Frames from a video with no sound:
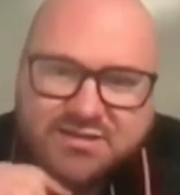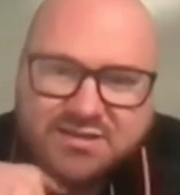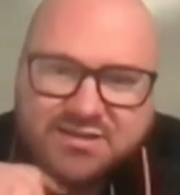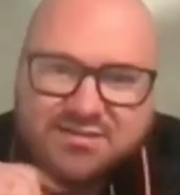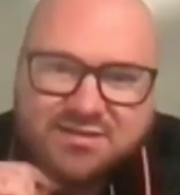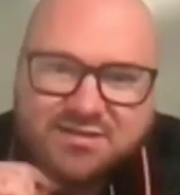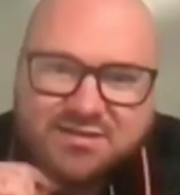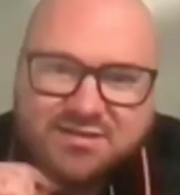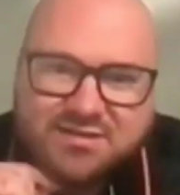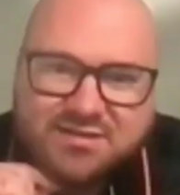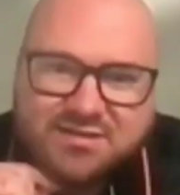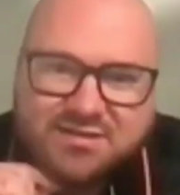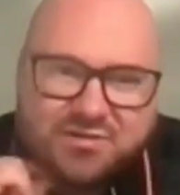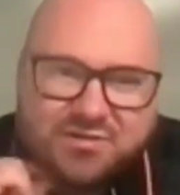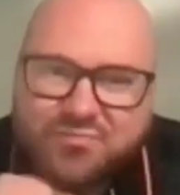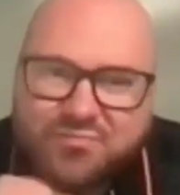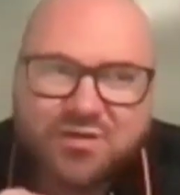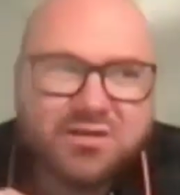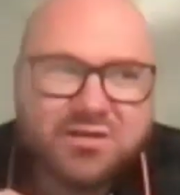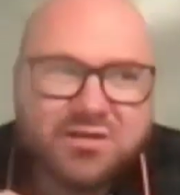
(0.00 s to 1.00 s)
And I said, dude, do
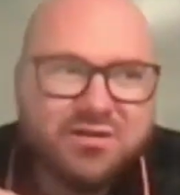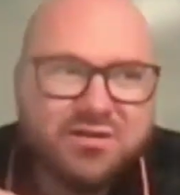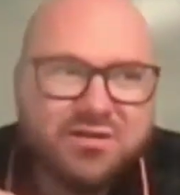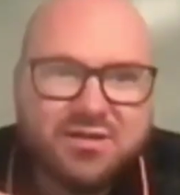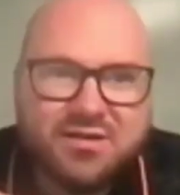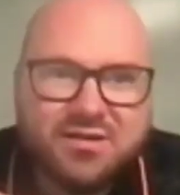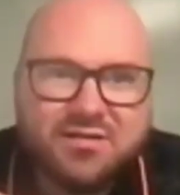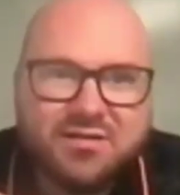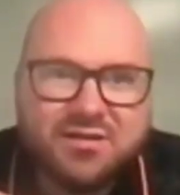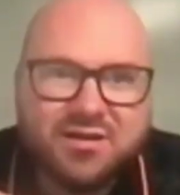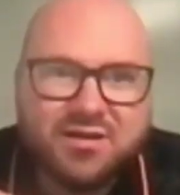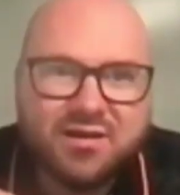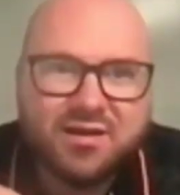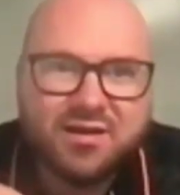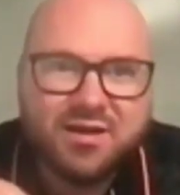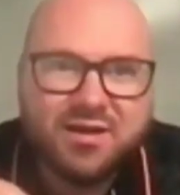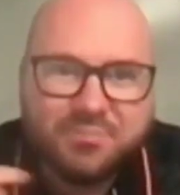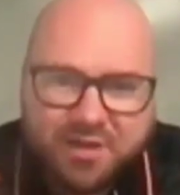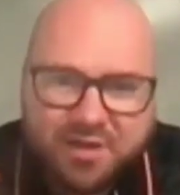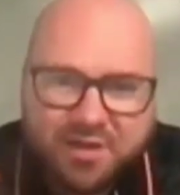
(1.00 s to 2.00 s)
you really think that
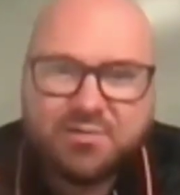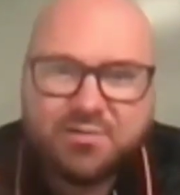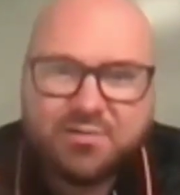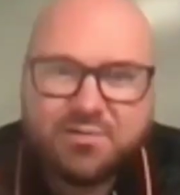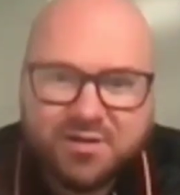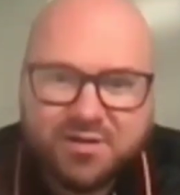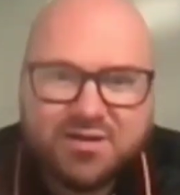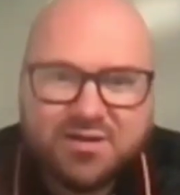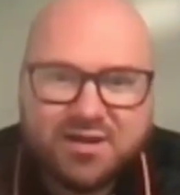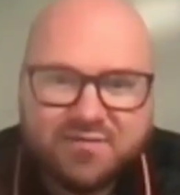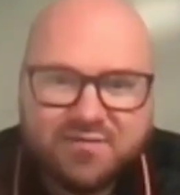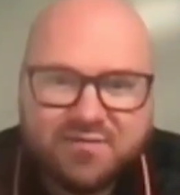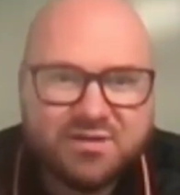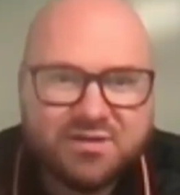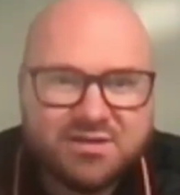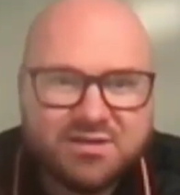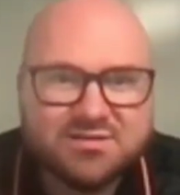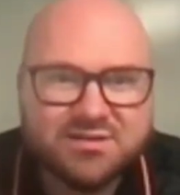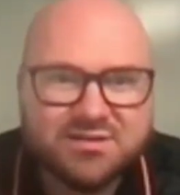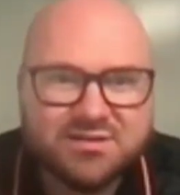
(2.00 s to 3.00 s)
I'm happy about having
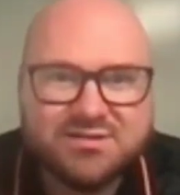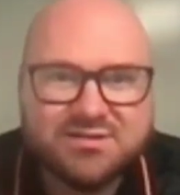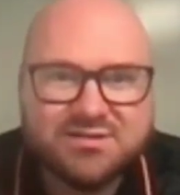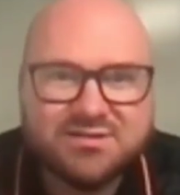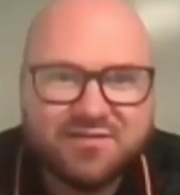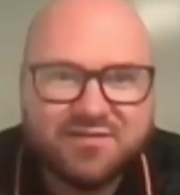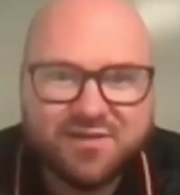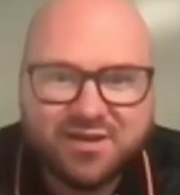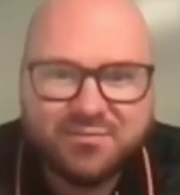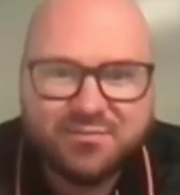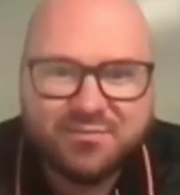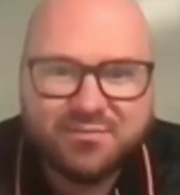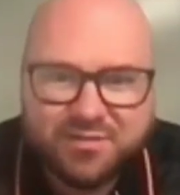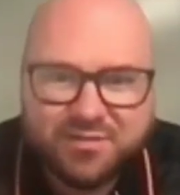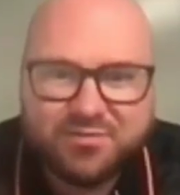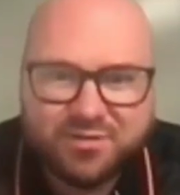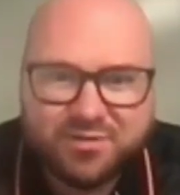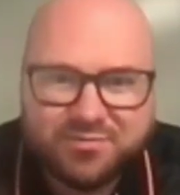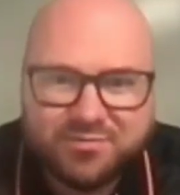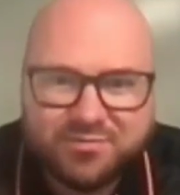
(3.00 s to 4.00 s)
these leaks, that I've got to pay
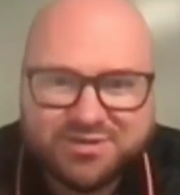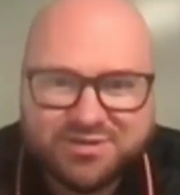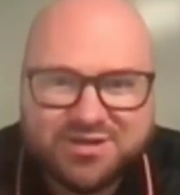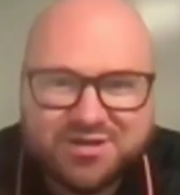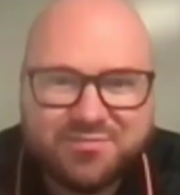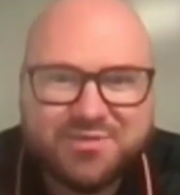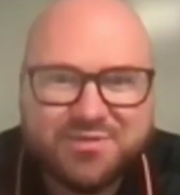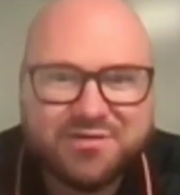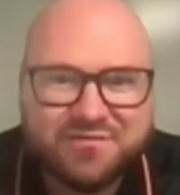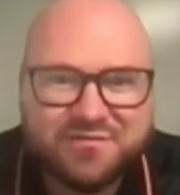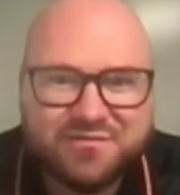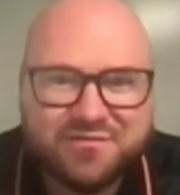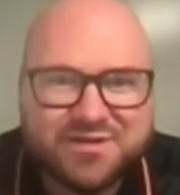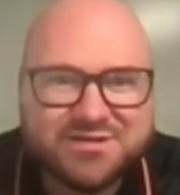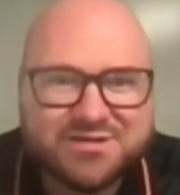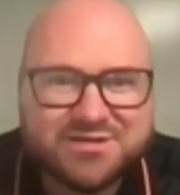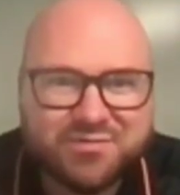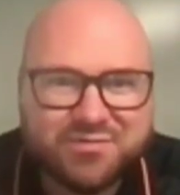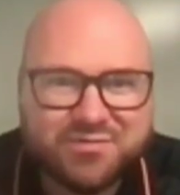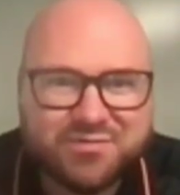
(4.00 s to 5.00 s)
plumbers to come in and
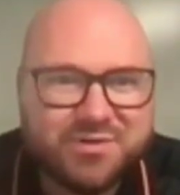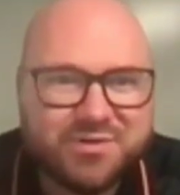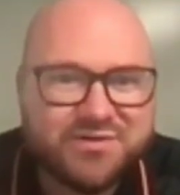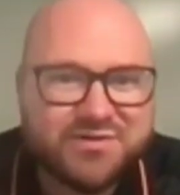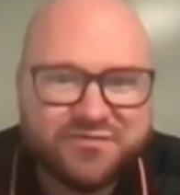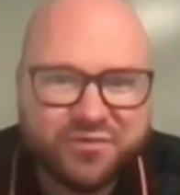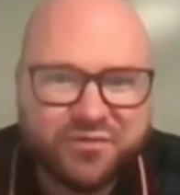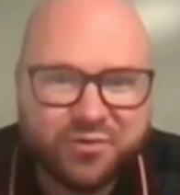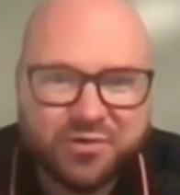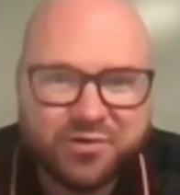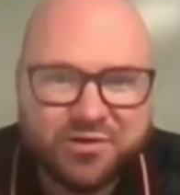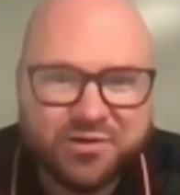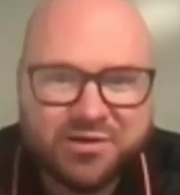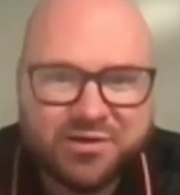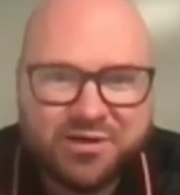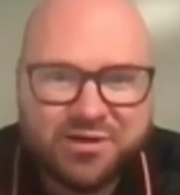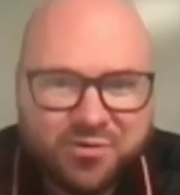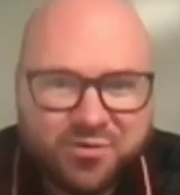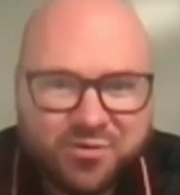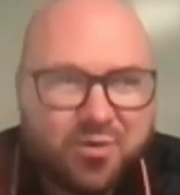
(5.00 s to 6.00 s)
fix and replace floor
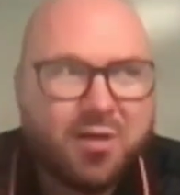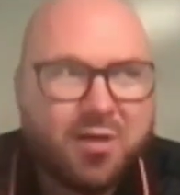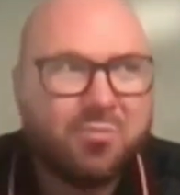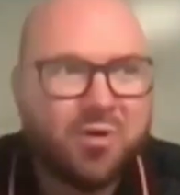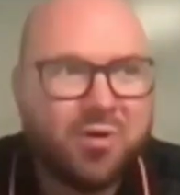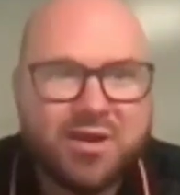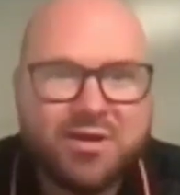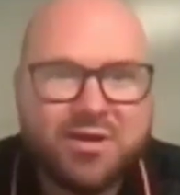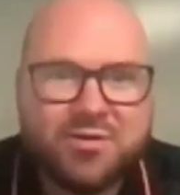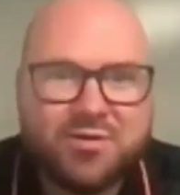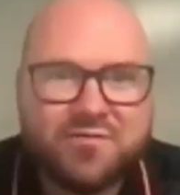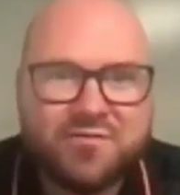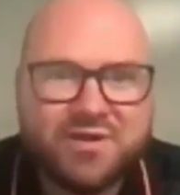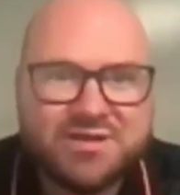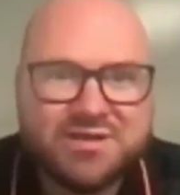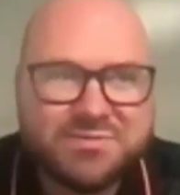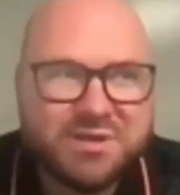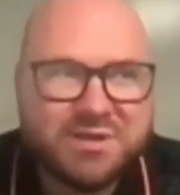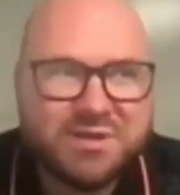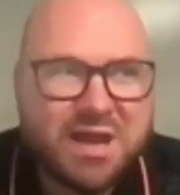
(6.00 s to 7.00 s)
on a brand new
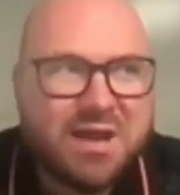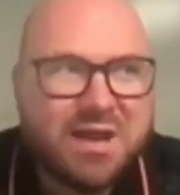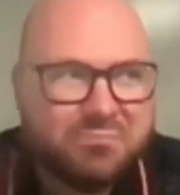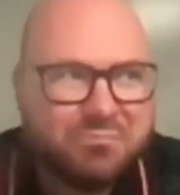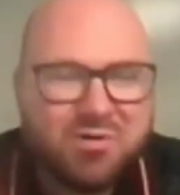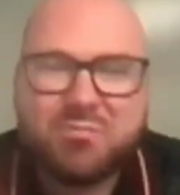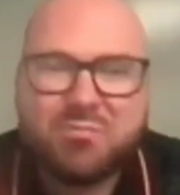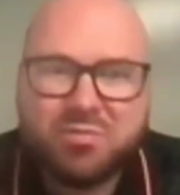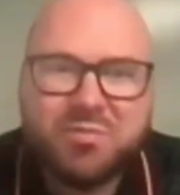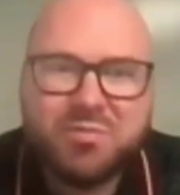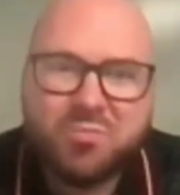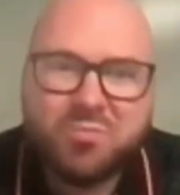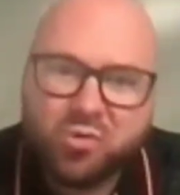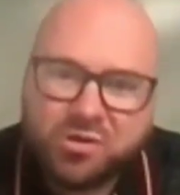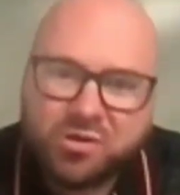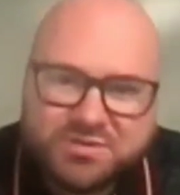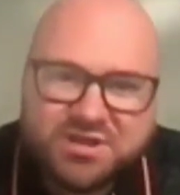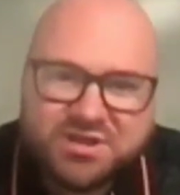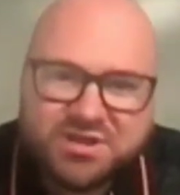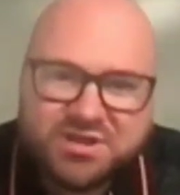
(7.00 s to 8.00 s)
investment? I'm probably
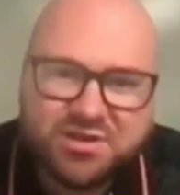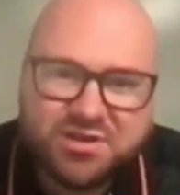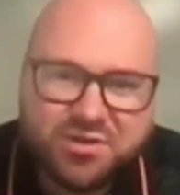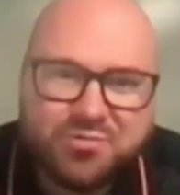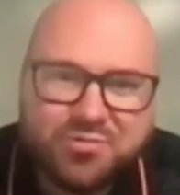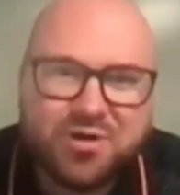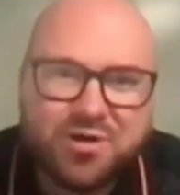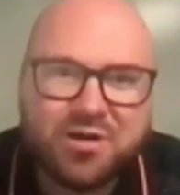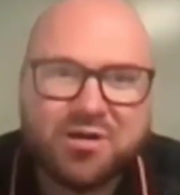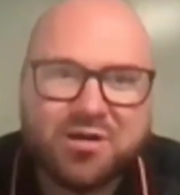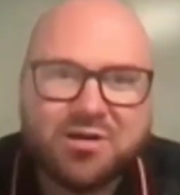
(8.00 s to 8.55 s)
more upset than you are.